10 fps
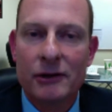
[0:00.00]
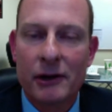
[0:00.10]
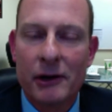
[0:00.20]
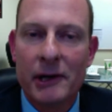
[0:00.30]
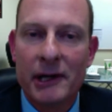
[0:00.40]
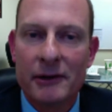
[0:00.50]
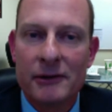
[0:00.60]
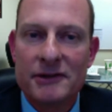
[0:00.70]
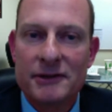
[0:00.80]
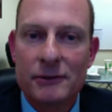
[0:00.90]
growing the
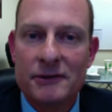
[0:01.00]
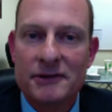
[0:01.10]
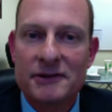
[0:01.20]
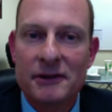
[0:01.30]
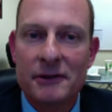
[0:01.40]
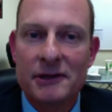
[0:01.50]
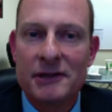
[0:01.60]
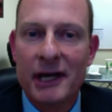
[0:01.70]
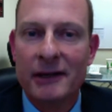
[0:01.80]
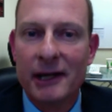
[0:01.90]
resource so
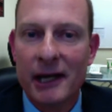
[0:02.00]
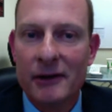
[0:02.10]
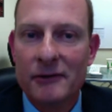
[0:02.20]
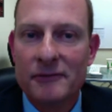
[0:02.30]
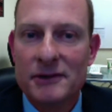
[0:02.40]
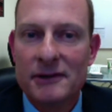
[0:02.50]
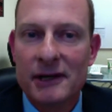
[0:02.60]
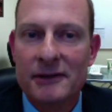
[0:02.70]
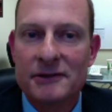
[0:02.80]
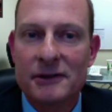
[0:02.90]
that at the end of two
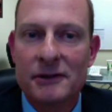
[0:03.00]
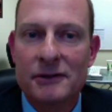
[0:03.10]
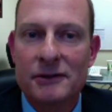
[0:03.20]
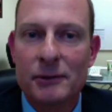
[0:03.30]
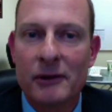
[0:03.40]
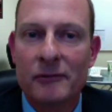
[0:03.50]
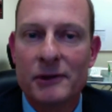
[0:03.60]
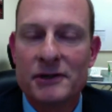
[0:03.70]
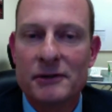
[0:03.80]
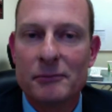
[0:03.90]
thousand
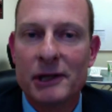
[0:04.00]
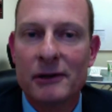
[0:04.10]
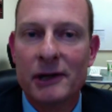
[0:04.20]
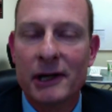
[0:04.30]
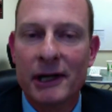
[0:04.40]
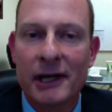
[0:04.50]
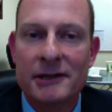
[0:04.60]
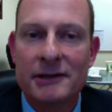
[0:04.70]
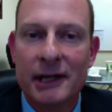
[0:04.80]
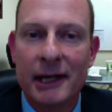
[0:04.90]
twelve, we should be looking
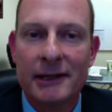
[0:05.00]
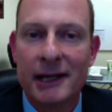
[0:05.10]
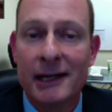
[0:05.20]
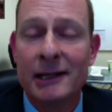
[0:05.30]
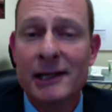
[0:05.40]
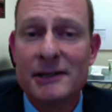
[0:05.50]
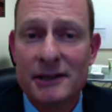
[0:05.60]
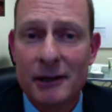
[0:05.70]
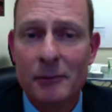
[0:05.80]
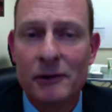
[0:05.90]
at at, at
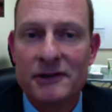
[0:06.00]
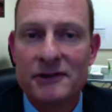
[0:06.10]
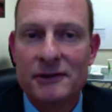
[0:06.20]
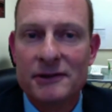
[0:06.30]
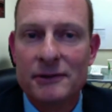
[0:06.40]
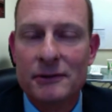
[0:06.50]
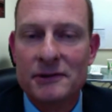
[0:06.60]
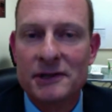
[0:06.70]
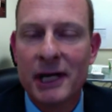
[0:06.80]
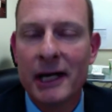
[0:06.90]
least double this
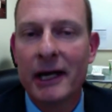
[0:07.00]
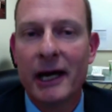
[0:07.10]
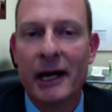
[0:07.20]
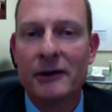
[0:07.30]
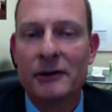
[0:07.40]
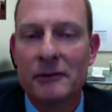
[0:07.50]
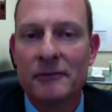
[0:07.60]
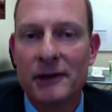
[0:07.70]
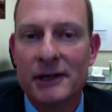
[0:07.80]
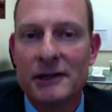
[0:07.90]
resource and
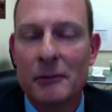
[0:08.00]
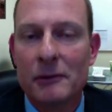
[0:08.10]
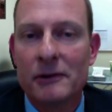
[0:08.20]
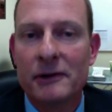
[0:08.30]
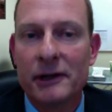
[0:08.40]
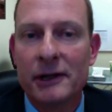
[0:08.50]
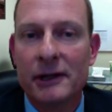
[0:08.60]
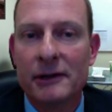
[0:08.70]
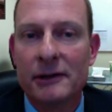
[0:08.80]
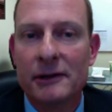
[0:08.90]
hopefully double
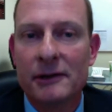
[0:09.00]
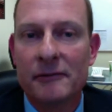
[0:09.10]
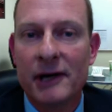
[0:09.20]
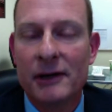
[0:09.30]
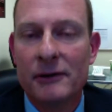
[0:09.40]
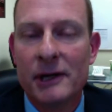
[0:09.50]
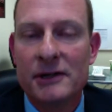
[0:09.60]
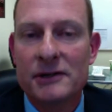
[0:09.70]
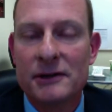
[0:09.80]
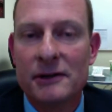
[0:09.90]
the, the, the
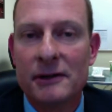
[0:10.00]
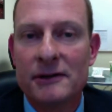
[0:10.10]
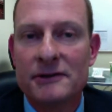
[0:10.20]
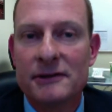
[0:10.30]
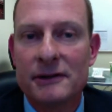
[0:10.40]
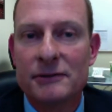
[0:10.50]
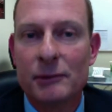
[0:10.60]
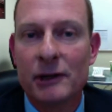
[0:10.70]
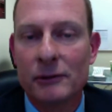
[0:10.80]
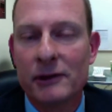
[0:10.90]
valuation as, as
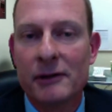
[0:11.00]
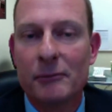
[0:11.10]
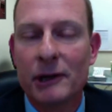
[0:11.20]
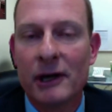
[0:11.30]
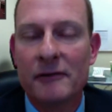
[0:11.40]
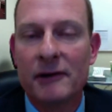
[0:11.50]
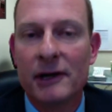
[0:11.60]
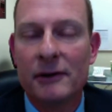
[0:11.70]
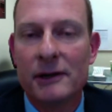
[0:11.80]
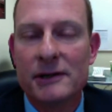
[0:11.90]
well, or the implied
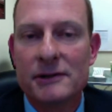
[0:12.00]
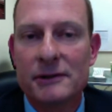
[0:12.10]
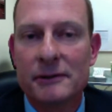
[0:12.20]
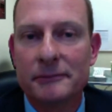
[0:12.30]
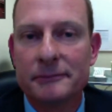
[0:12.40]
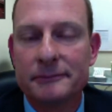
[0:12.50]
valuation.